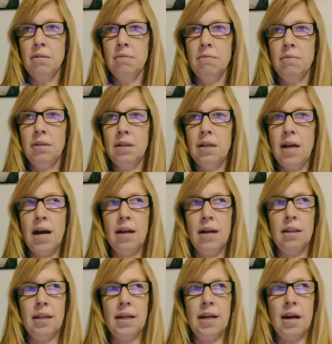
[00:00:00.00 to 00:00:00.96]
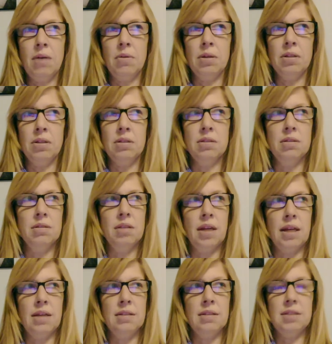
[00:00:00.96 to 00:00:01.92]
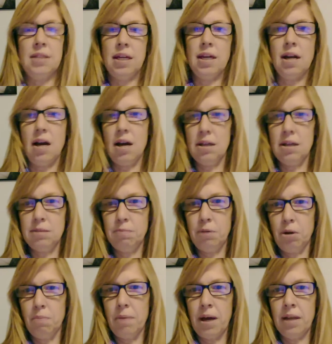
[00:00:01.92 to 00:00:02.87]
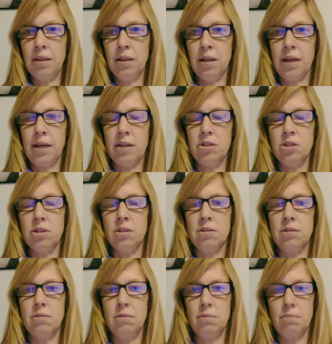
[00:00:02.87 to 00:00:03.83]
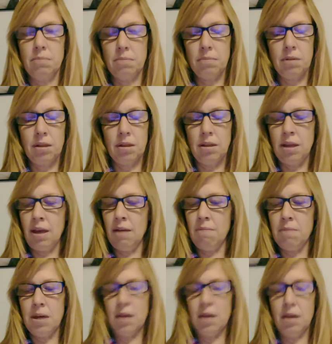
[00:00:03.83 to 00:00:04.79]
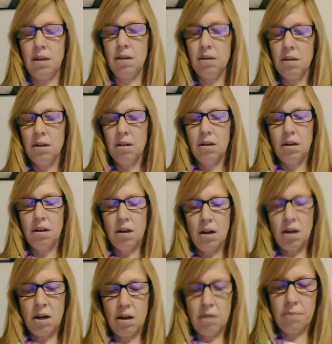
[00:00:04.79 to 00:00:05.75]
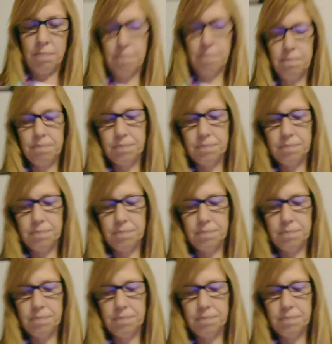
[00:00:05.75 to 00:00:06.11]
not like I was like sick in a hospital bed. Like it just gave me um